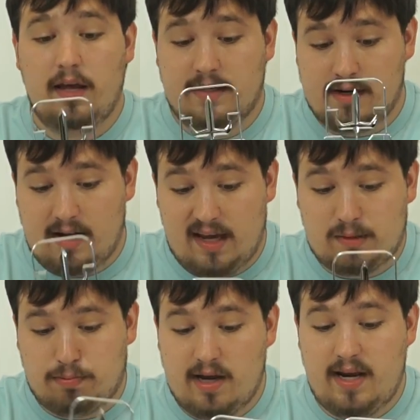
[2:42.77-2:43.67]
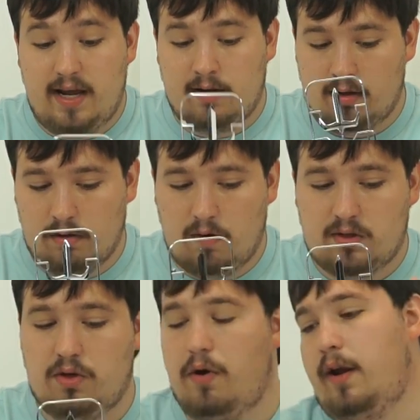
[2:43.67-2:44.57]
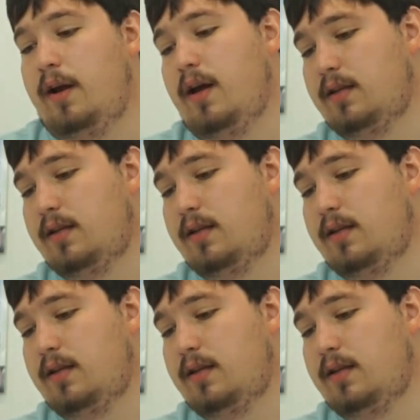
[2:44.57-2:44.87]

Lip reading: it's a nice plating, looks good.